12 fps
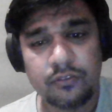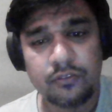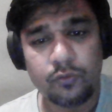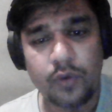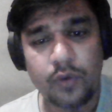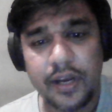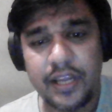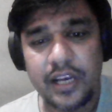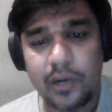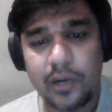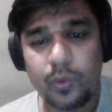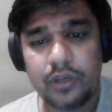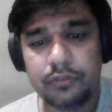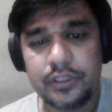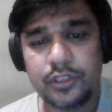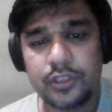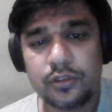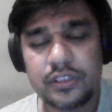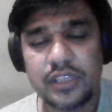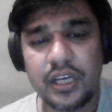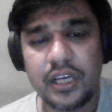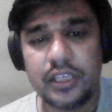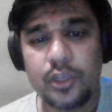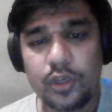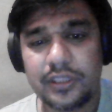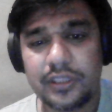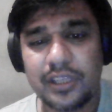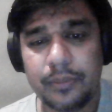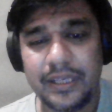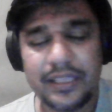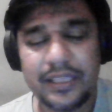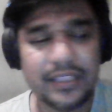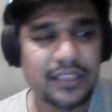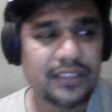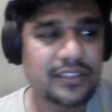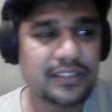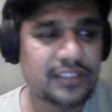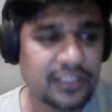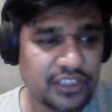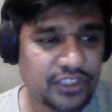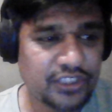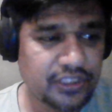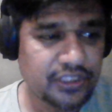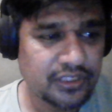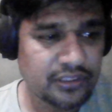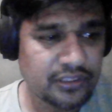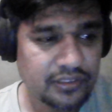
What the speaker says: why our videos are not coming in suggestion,